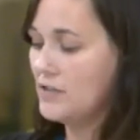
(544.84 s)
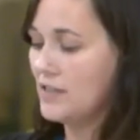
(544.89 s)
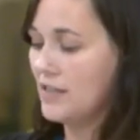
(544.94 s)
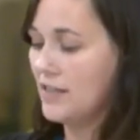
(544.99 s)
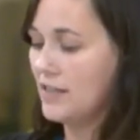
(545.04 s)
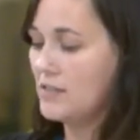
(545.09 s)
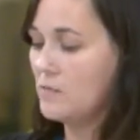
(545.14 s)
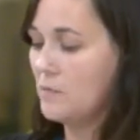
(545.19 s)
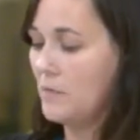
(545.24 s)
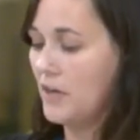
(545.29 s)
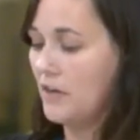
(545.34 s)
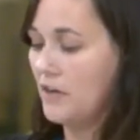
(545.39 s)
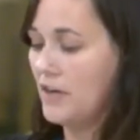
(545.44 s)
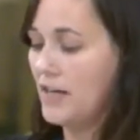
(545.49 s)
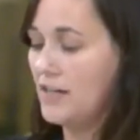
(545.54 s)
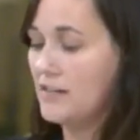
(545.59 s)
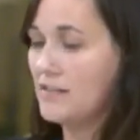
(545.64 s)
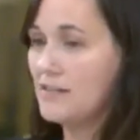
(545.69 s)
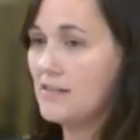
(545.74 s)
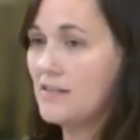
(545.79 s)
and
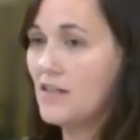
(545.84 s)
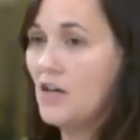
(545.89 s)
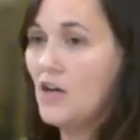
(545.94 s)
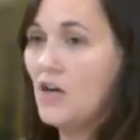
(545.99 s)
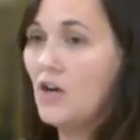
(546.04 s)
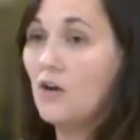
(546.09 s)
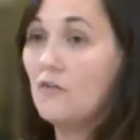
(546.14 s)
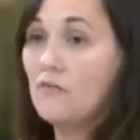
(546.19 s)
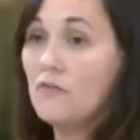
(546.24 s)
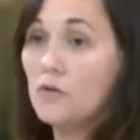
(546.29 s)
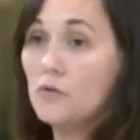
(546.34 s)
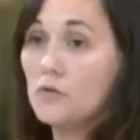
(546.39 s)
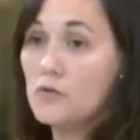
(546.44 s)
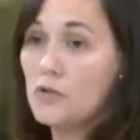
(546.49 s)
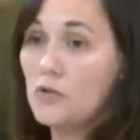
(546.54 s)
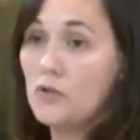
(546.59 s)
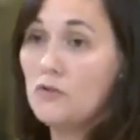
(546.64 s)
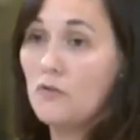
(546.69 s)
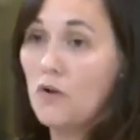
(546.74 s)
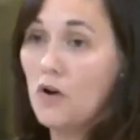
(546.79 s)
experience of those
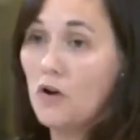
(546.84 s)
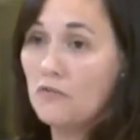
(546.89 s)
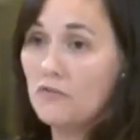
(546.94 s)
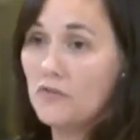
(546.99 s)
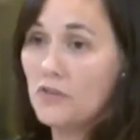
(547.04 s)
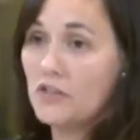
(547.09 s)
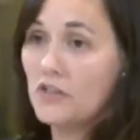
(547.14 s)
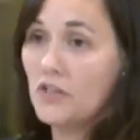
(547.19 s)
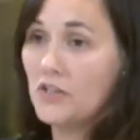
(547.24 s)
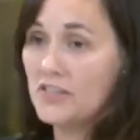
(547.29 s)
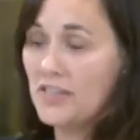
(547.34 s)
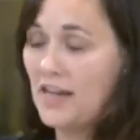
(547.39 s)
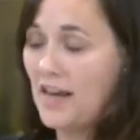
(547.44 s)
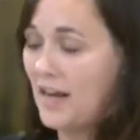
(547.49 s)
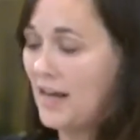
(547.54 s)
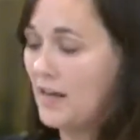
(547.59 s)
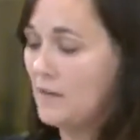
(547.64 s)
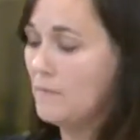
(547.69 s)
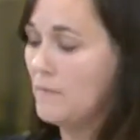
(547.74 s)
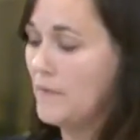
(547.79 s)
who've offered their
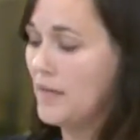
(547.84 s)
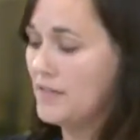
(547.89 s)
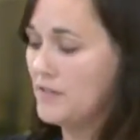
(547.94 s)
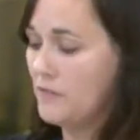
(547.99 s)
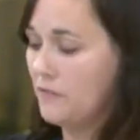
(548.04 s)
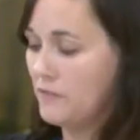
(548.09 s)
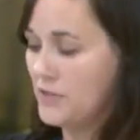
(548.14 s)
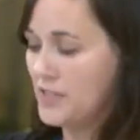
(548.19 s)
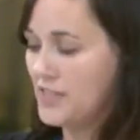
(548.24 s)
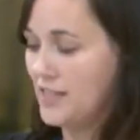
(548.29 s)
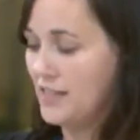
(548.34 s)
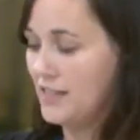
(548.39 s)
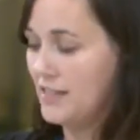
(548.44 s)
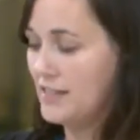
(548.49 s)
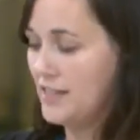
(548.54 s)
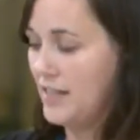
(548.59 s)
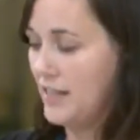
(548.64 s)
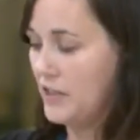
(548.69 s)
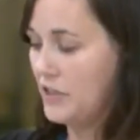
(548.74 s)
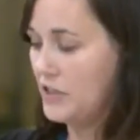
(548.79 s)
time as
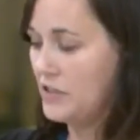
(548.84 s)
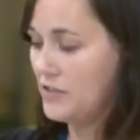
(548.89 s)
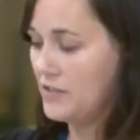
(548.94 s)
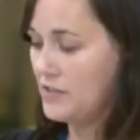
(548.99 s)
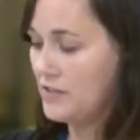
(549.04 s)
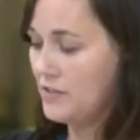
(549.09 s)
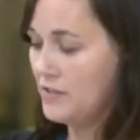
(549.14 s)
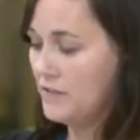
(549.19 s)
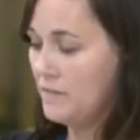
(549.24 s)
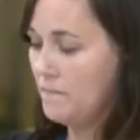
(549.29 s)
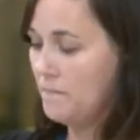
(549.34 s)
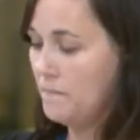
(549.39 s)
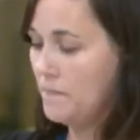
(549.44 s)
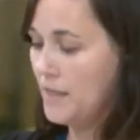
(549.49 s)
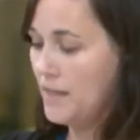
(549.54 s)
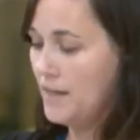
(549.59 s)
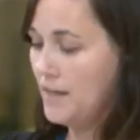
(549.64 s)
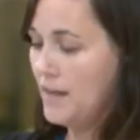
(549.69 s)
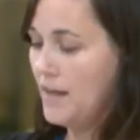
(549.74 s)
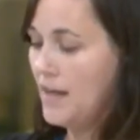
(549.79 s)
facilitators.
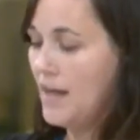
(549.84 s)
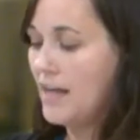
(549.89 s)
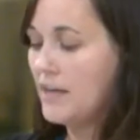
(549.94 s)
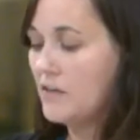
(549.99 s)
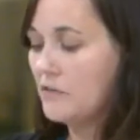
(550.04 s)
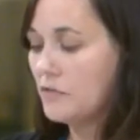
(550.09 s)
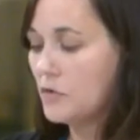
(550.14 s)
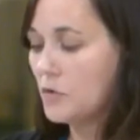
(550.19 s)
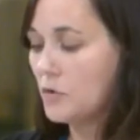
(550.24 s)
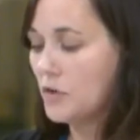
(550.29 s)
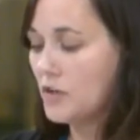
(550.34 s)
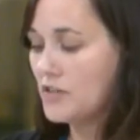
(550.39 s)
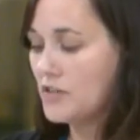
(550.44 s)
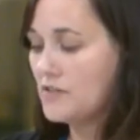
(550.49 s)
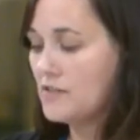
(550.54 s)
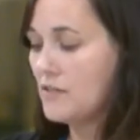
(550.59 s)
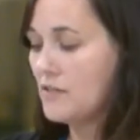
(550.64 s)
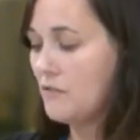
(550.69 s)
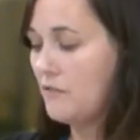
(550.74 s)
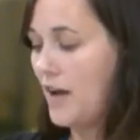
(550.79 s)
And of course,
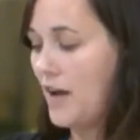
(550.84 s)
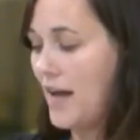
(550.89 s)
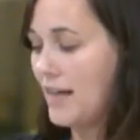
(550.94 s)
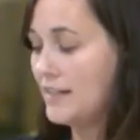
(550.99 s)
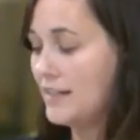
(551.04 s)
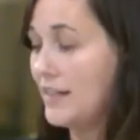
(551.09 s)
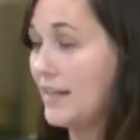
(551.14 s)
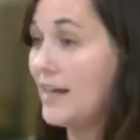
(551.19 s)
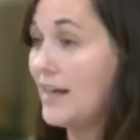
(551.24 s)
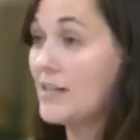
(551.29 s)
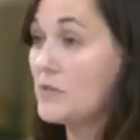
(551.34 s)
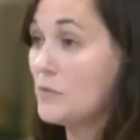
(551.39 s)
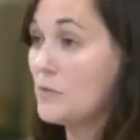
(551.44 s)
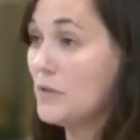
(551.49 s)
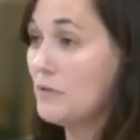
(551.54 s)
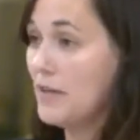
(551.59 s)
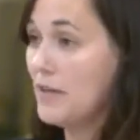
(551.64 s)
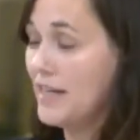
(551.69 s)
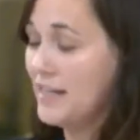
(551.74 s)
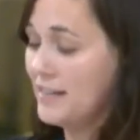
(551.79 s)
the fact that as we
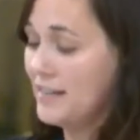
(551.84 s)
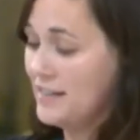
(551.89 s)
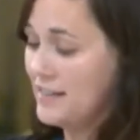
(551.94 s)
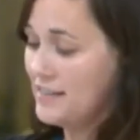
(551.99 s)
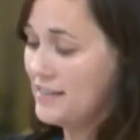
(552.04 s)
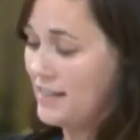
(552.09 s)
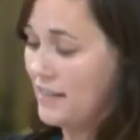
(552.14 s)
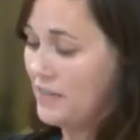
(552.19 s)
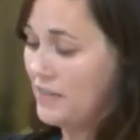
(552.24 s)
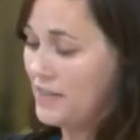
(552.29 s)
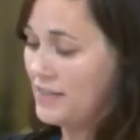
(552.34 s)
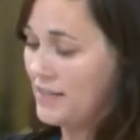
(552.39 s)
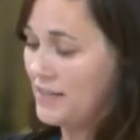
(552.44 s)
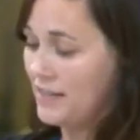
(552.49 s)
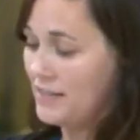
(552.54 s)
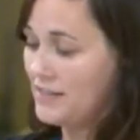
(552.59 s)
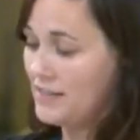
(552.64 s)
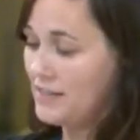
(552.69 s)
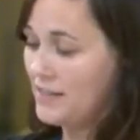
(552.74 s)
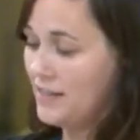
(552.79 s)
read in the
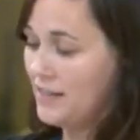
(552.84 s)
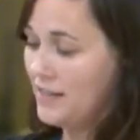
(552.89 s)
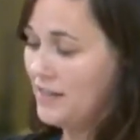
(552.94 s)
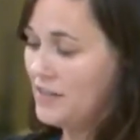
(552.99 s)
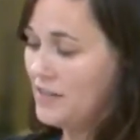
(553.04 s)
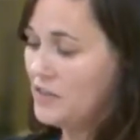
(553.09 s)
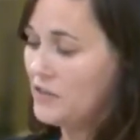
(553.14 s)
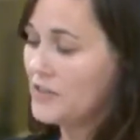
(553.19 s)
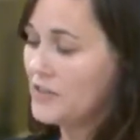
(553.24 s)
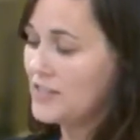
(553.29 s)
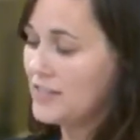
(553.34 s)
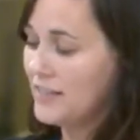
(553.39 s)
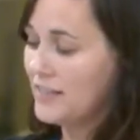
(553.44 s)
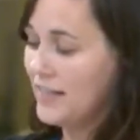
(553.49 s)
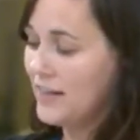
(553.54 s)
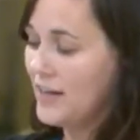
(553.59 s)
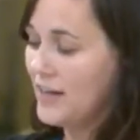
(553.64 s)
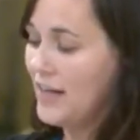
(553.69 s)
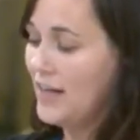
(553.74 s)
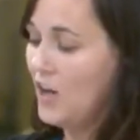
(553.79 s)
synthesis, there is
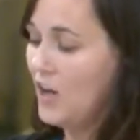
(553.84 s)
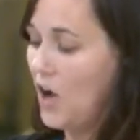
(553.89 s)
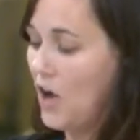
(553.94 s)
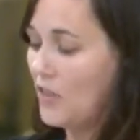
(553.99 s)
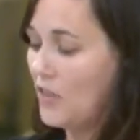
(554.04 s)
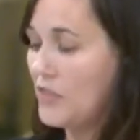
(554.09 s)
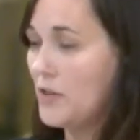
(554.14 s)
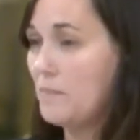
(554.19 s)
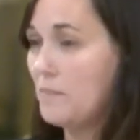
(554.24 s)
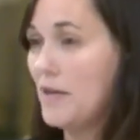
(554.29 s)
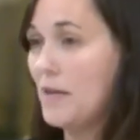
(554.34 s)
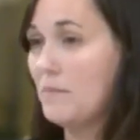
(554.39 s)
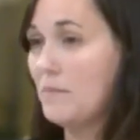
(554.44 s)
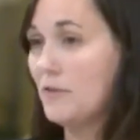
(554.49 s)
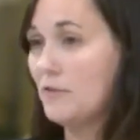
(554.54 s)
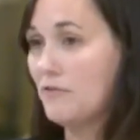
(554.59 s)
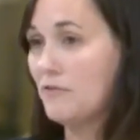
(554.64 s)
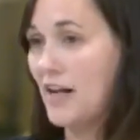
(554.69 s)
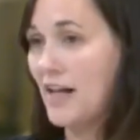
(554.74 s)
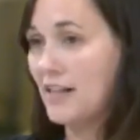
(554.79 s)
clearly a lot that
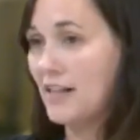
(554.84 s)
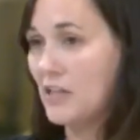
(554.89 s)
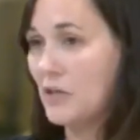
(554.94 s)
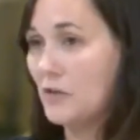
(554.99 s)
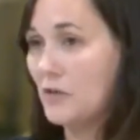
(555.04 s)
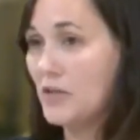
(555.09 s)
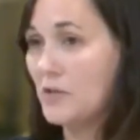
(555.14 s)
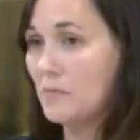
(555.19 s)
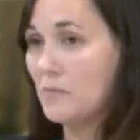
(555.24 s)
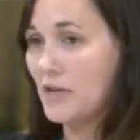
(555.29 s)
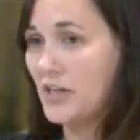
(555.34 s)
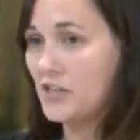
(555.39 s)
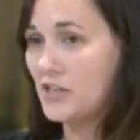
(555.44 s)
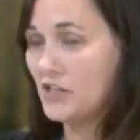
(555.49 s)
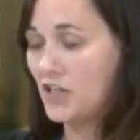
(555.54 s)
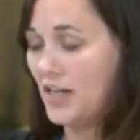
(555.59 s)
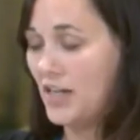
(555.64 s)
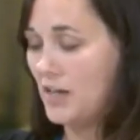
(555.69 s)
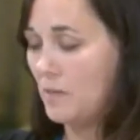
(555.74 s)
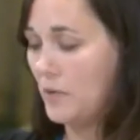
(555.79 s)
people value and
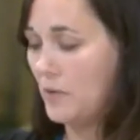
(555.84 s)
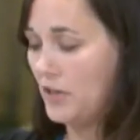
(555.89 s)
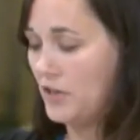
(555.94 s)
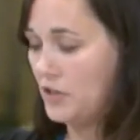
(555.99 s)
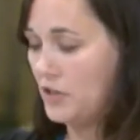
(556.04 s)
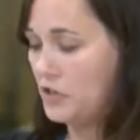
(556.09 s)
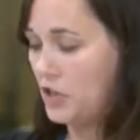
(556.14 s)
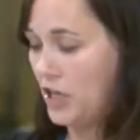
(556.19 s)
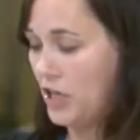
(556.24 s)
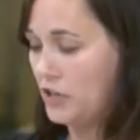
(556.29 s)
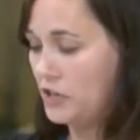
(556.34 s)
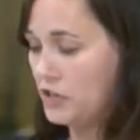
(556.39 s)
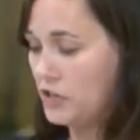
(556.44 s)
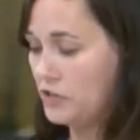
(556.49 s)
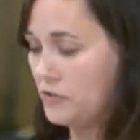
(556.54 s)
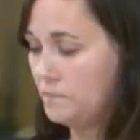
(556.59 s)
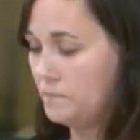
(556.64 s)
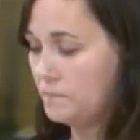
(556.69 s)
appreciate about the church.